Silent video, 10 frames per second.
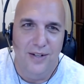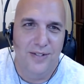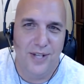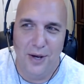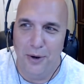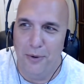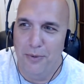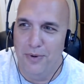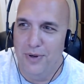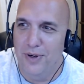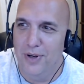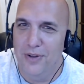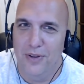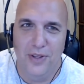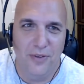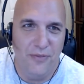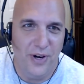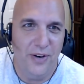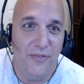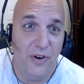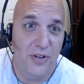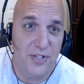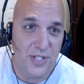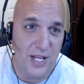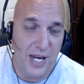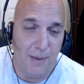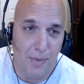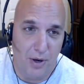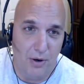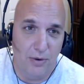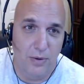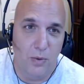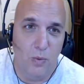So the very first thing I bought